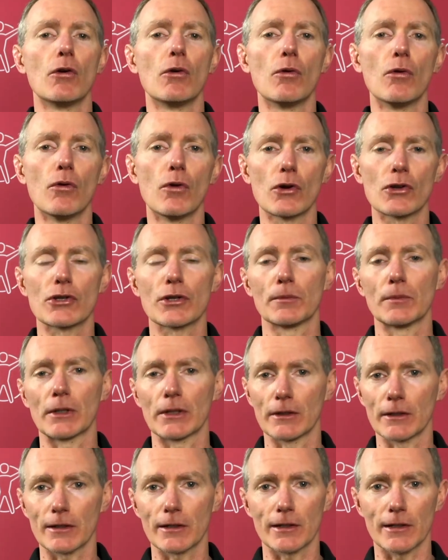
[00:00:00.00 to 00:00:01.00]
or something
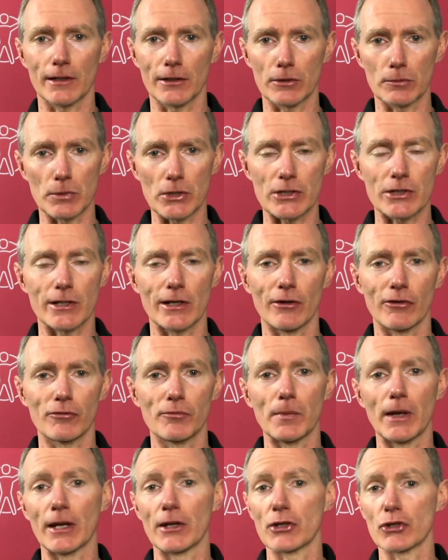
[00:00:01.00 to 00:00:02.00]
that can either be
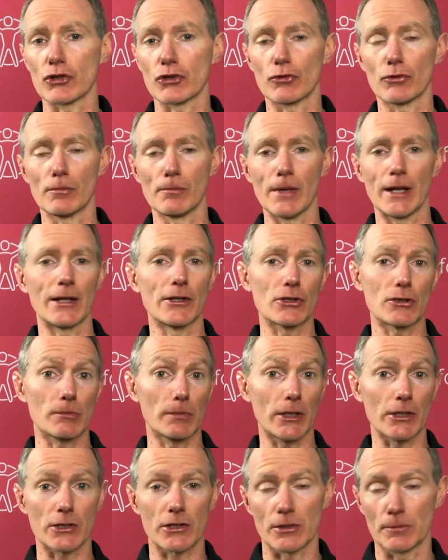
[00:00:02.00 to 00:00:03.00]
self-managed or managed
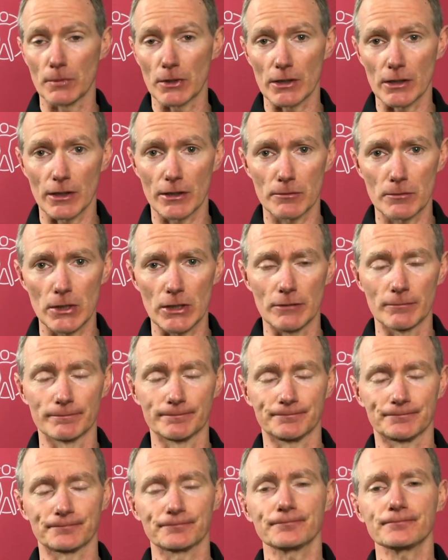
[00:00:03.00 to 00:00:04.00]
by somebody like me.
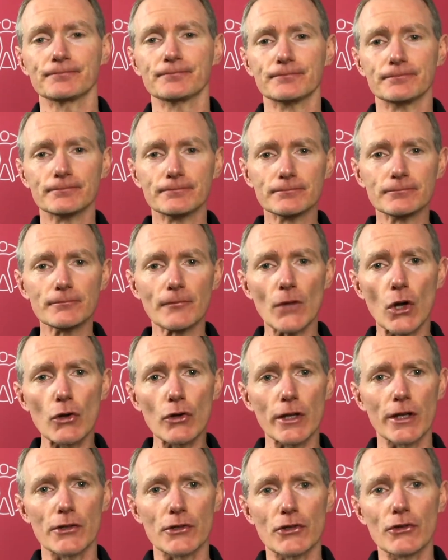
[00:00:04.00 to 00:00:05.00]

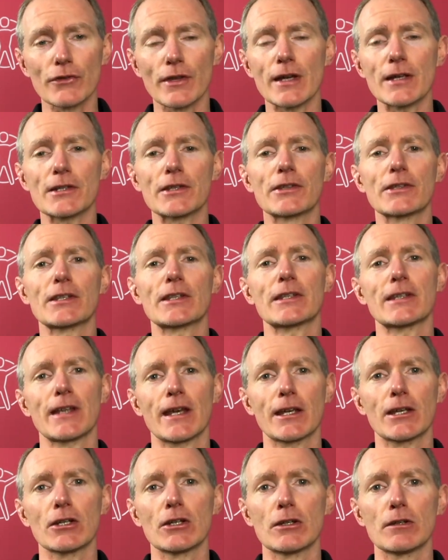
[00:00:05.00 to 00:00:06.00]
Okay, so that's the
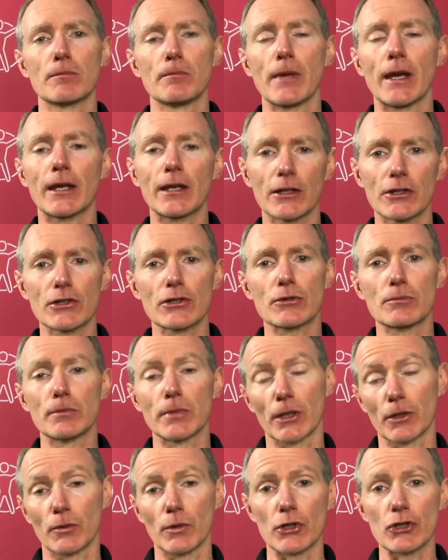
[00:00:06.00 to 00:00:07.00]
second mechanism
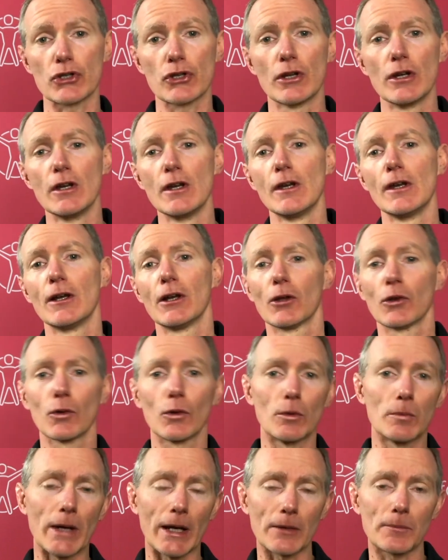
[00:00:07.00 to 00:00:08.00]
by which
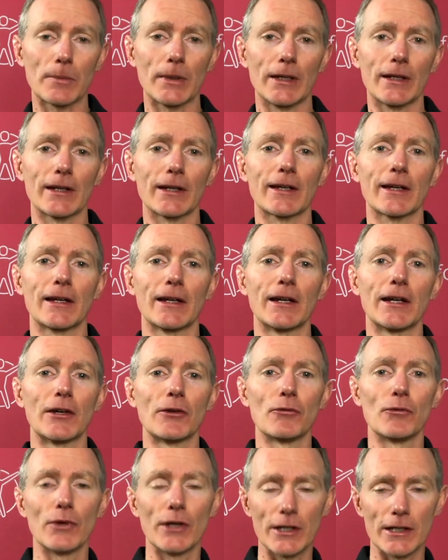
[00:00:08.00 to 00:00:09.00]
lower back pain
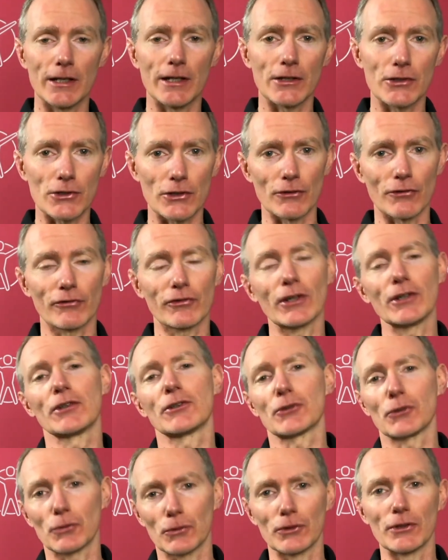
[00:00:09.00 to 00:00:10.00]
can radiate to the
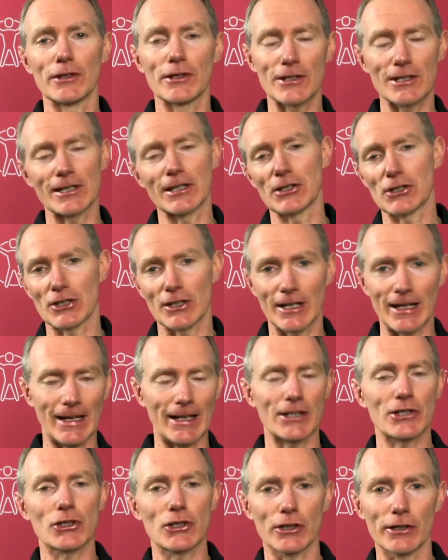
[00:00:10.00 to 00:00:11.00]
front, or in this case,
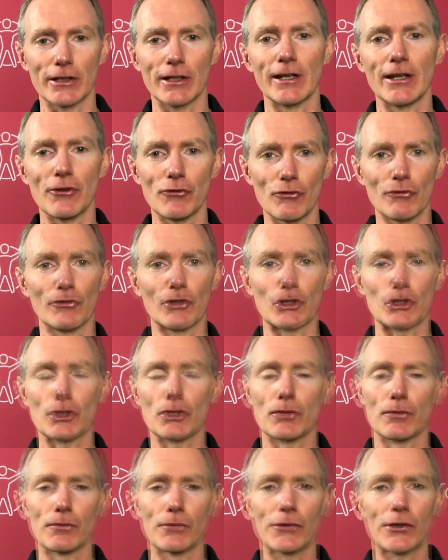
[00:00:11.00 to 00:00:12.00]
actually in
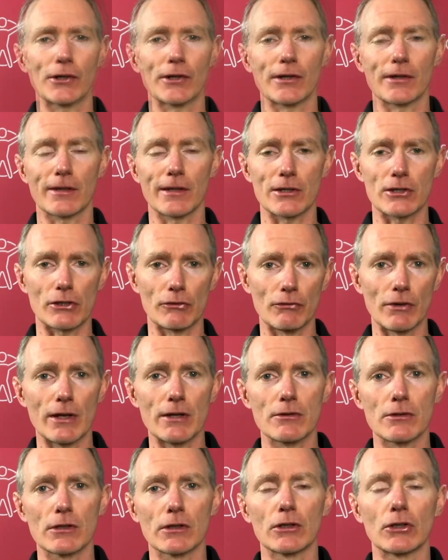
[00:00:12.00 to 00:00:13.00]
reverse. Turning things
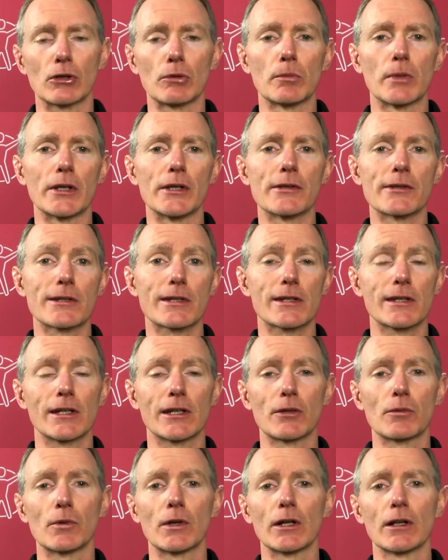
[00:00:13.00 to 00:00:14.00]
around a little bit and
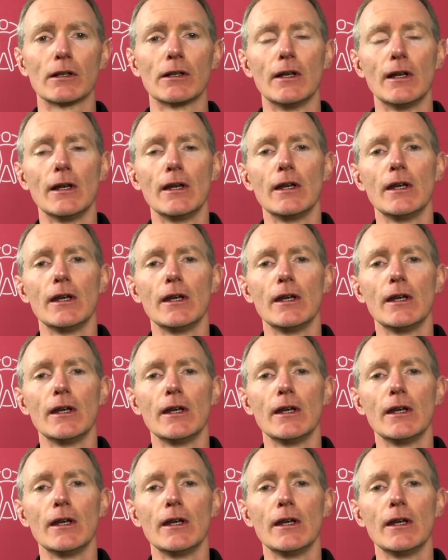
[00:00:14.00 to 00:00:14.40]
saying, well,